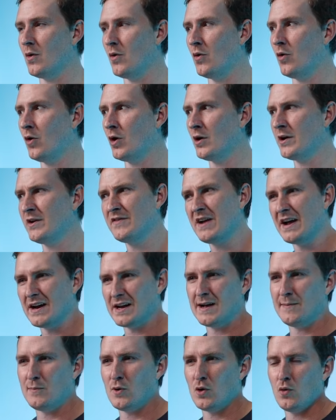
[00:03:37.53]
or you've got
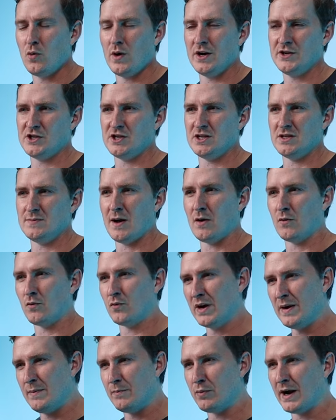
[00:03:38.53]
a couple questions about
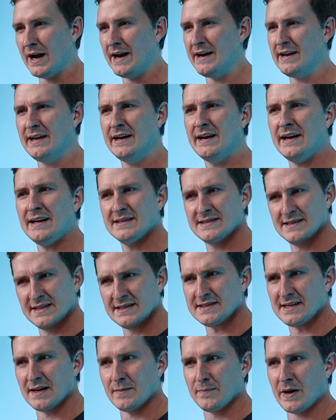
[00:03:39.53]
rebranding an
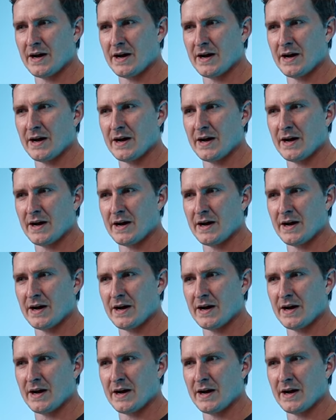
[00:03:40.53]
existing